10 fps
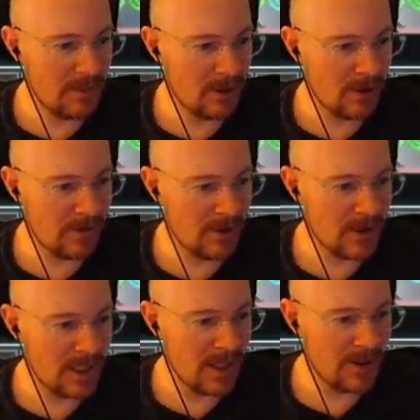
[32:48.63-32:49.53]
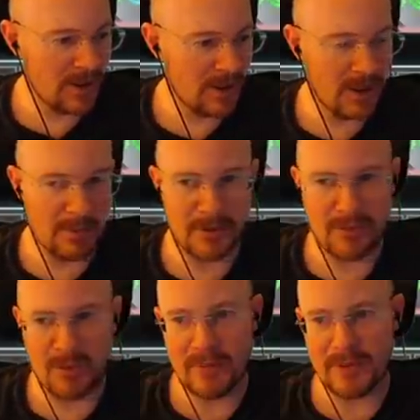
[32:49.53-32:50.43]
You looked for the sound on a number of
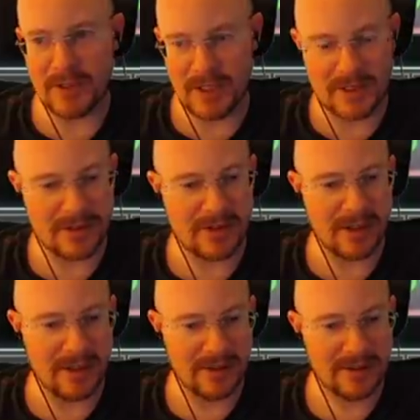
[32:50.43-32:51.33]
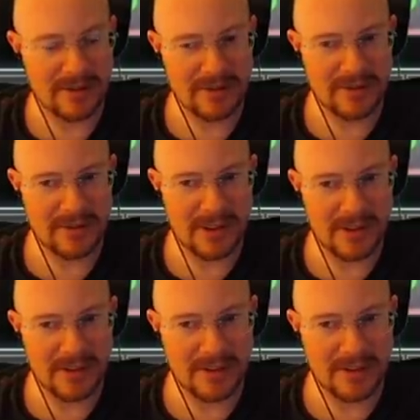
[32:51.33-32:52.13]
websites. Okay. All right.